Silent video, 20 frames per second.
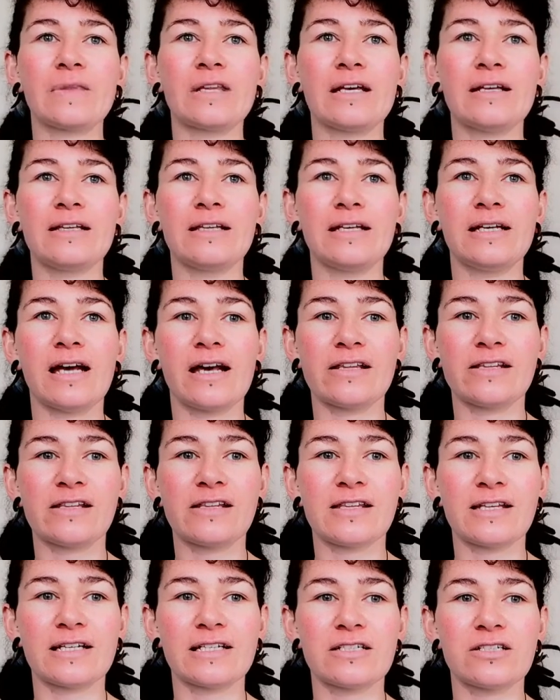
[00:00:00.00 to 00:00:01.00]
The other
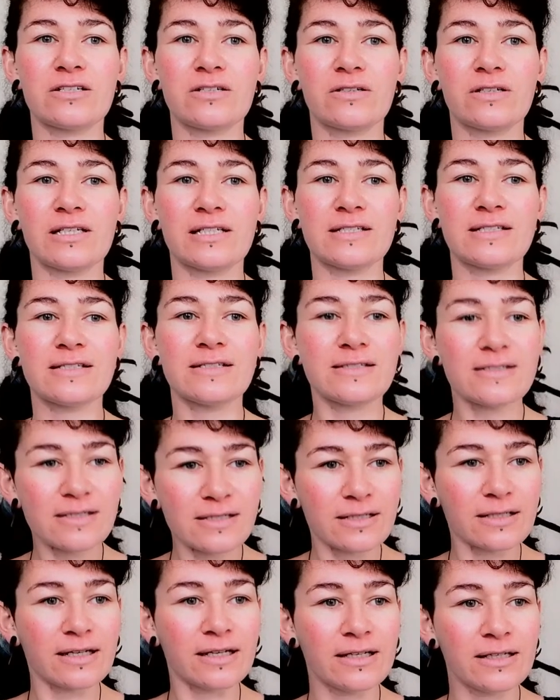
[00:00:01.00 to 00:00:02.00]
thing to
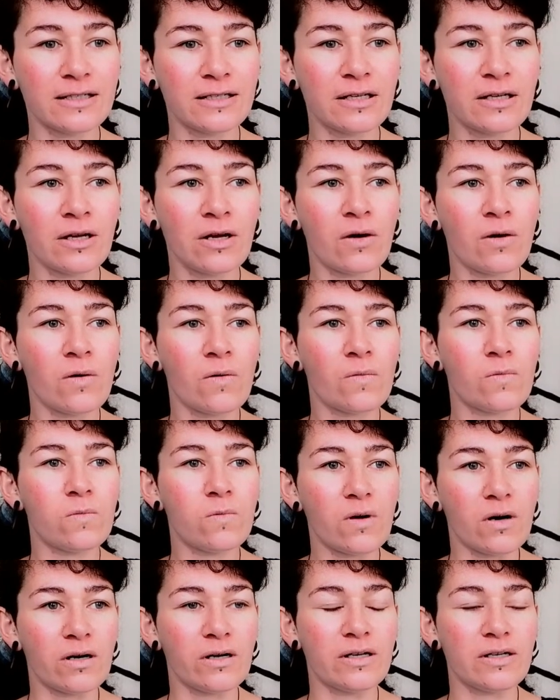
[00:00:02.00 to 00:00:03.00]
consider
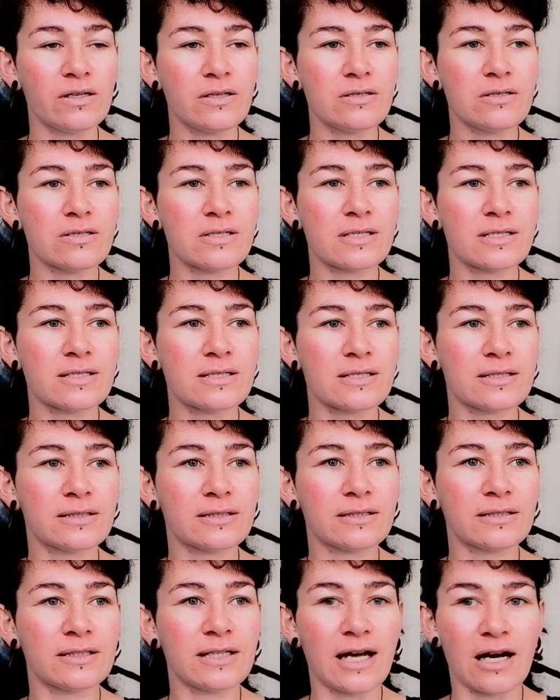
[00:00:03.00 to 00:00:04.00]
was,
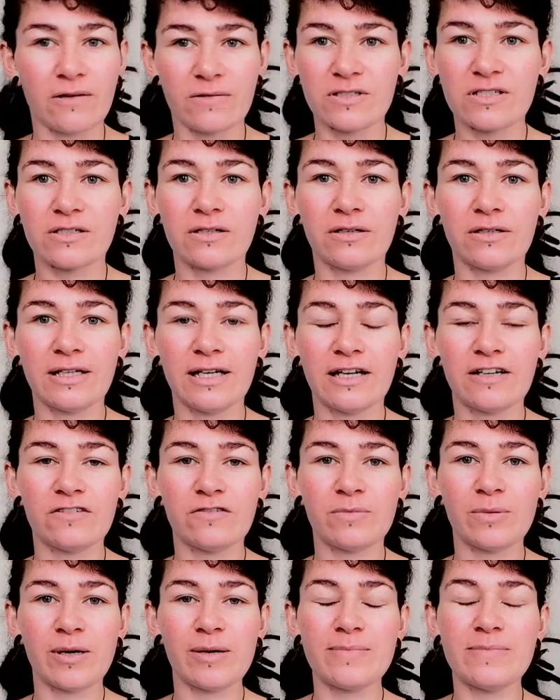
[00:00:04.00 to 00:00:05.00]
now it's gone out
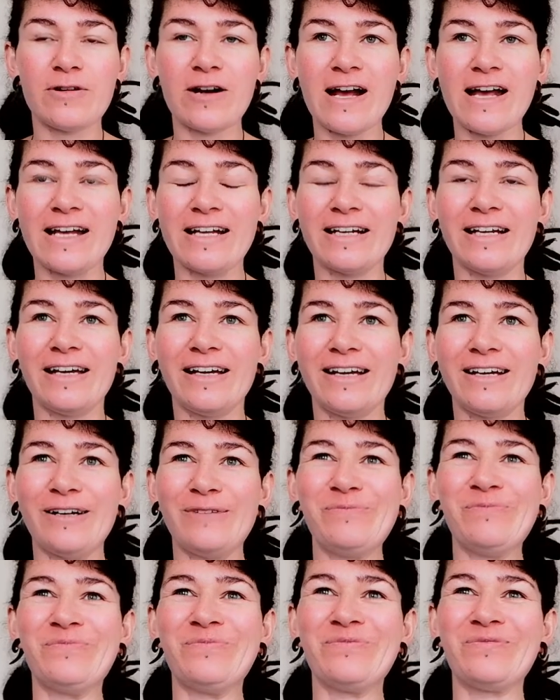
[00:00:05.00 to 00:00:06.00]
of my brain,
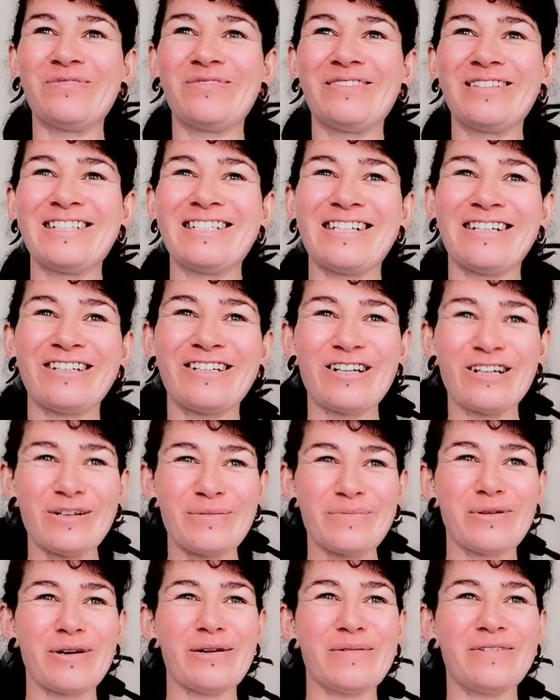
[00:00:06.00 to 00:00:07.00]
so you got
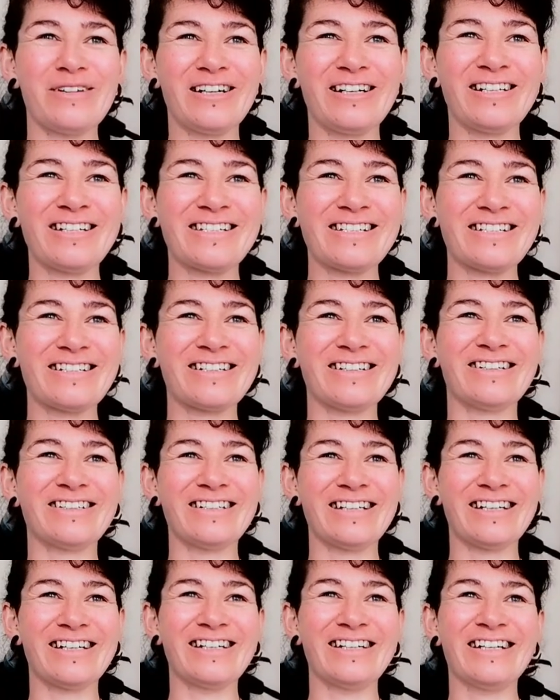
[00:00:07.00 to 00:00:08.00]
your probiotics, you got
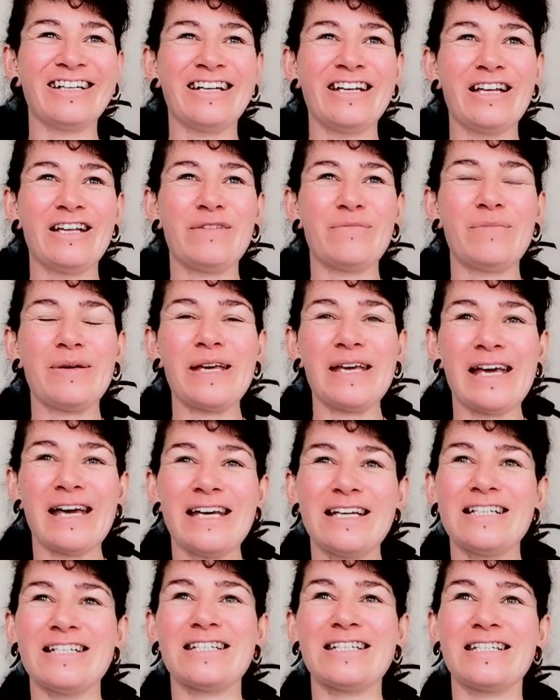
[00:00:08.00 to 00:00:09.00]
your
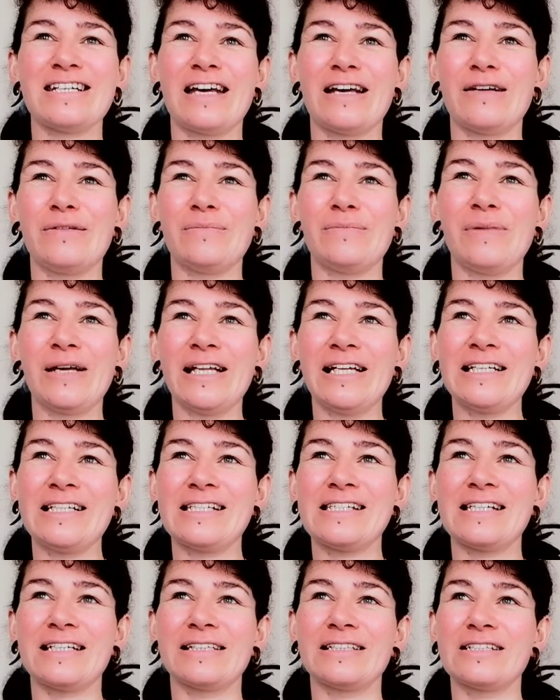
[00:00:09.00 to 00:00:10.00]
pH
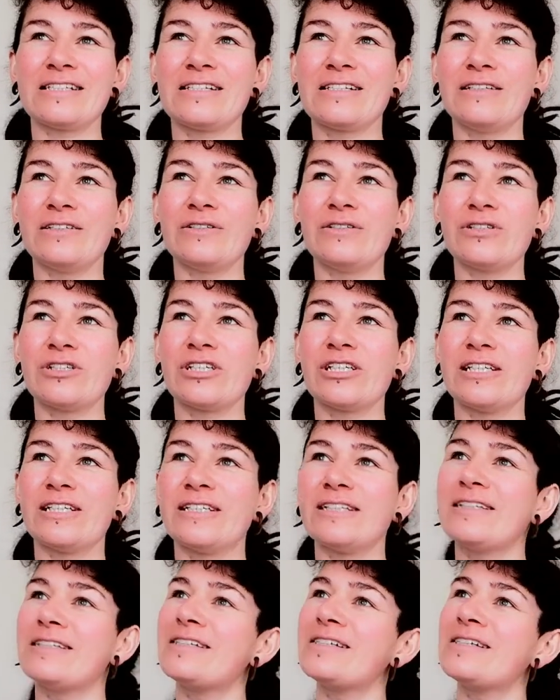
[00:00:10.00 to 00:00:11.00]
balancing
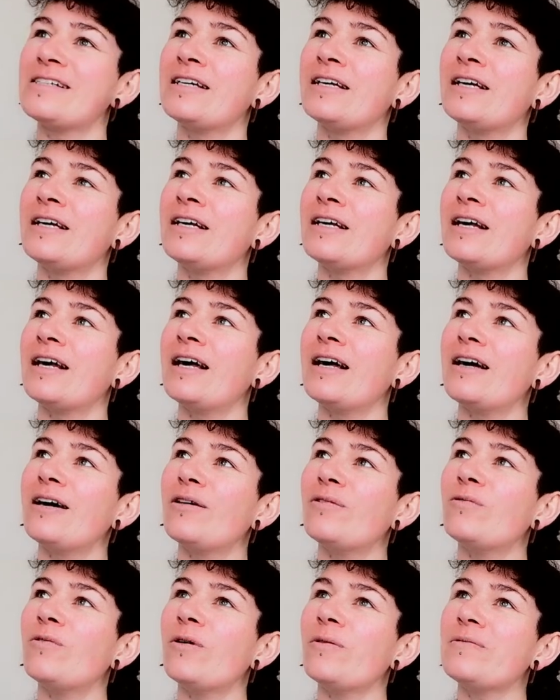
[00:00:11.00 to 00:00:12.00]
solutions.
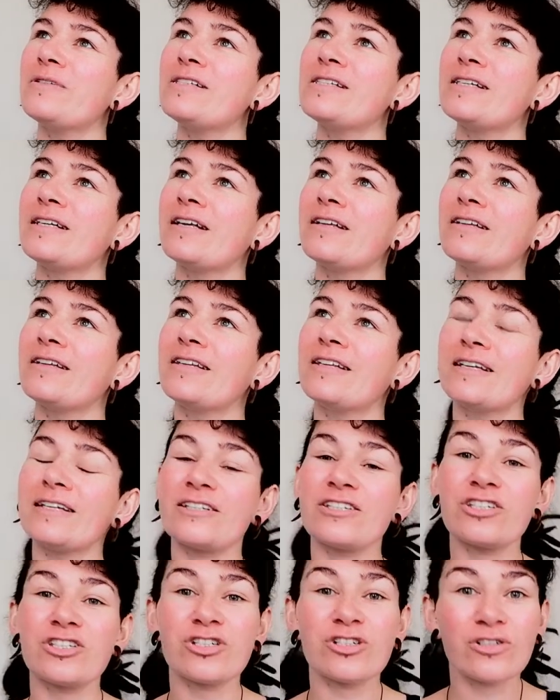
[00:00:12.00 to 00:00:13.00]
What was the other thing?
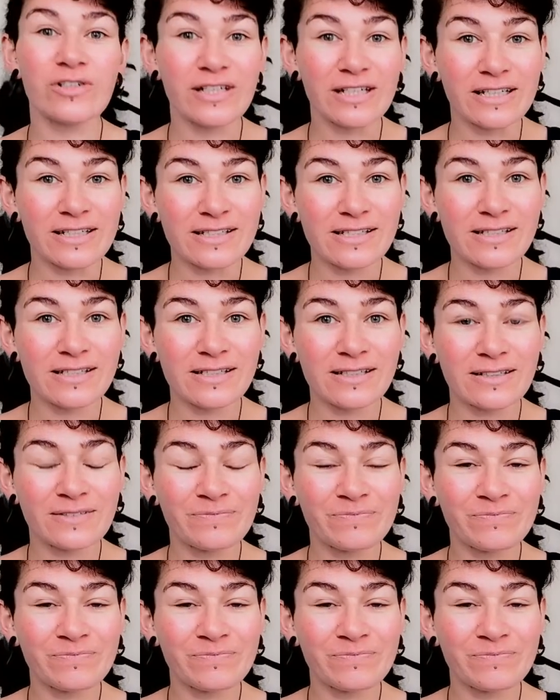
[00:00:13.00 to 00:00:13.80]
Stress.